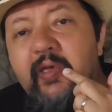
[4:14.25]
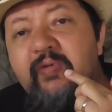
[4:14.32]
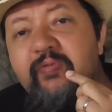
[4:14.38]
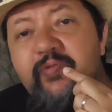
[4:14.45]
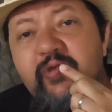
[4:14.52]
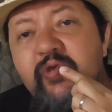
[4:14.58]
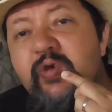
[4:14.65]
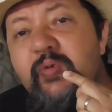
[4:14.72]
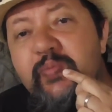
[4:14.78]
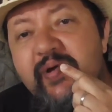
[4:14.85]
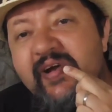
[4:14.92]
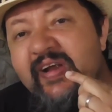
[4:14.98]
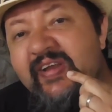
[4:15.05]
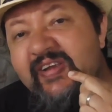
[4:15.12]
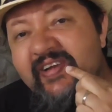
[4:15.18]
If you
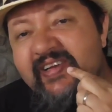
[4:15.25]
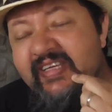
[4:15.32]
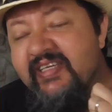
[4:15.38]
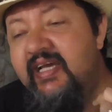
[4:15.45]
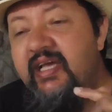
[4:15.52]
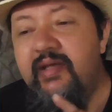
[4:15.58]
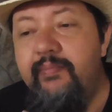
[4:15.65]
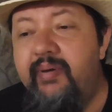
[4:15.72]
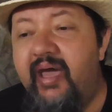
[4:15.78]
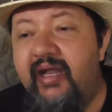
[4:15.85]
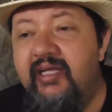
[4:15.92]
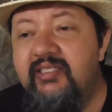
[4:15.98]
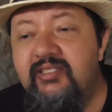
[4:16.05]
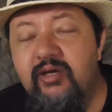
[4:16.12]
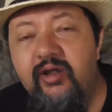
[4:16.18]
purchase
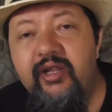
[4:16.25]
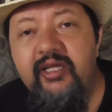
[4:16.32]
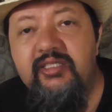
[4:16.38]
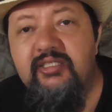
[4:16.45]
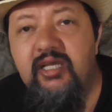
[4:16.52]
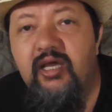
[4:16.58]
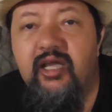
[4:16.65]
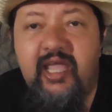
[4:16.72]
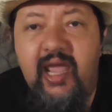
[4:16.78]
Panasonic's